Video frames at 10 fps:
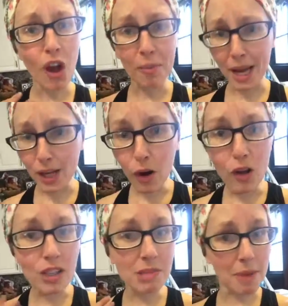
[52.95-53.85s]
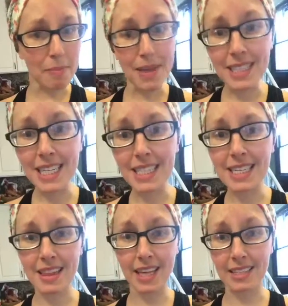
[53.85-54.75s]
my goals, my
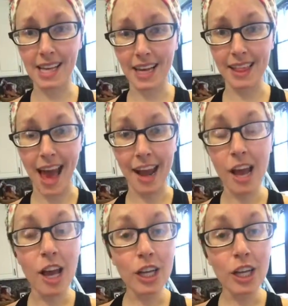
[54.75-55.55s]
business, and things like that.